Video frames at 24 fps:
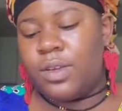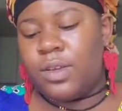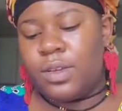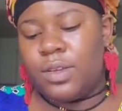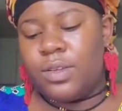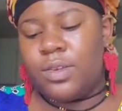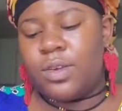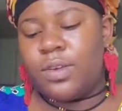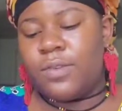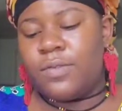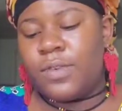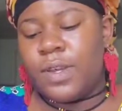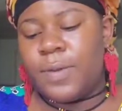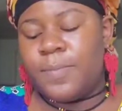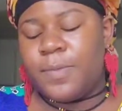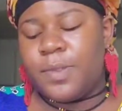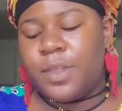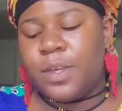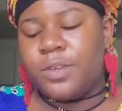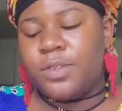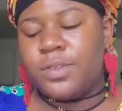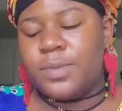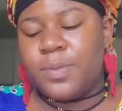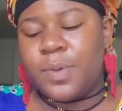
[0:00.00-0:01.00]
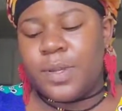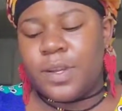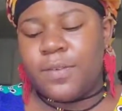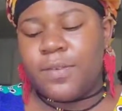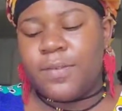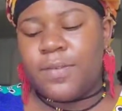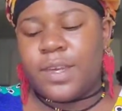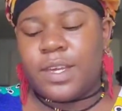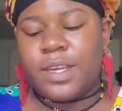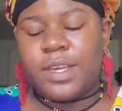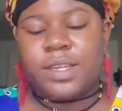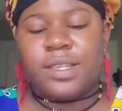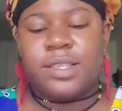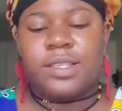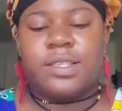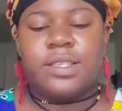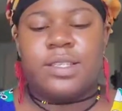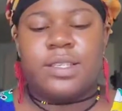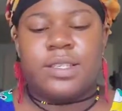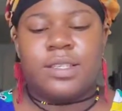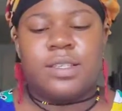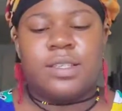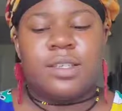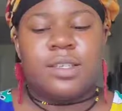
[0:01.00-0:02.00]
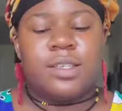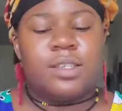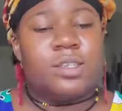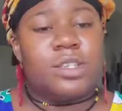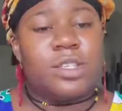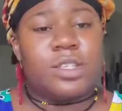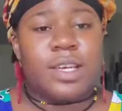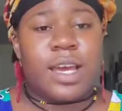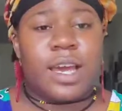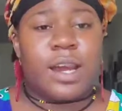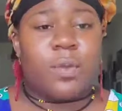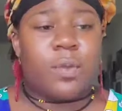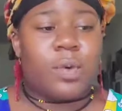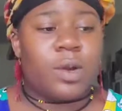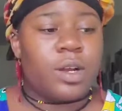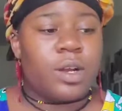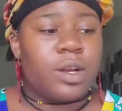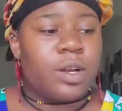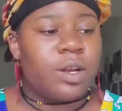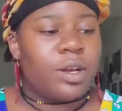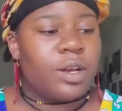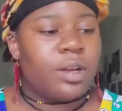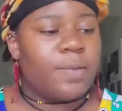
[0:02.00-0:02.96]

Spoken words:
You can reap those benefits, you just gotta work.